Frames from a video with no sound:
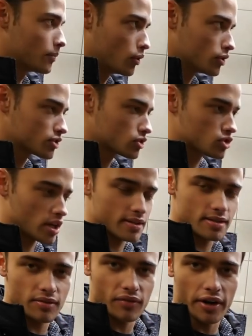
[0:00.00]
horses,
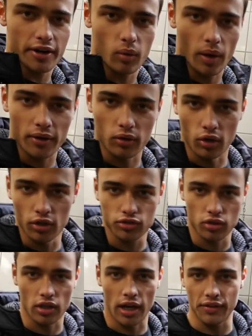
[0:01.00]
Chase is a very quiet horse,
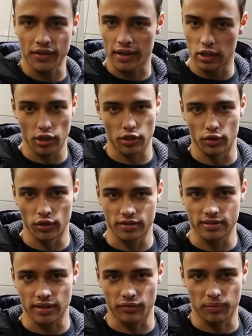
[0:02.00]
so I think a lot of
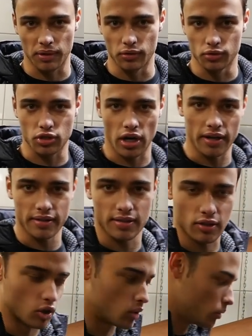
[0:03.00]
horses, if you try this
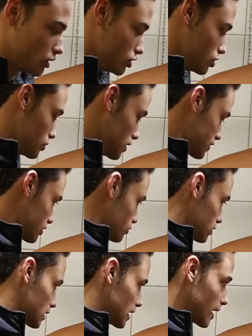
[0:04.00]
at home, you need to
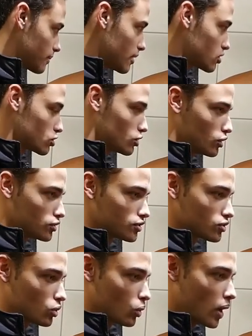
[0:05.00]
really like make sure the horse
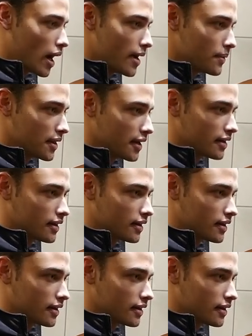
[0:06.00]
is quiet. But I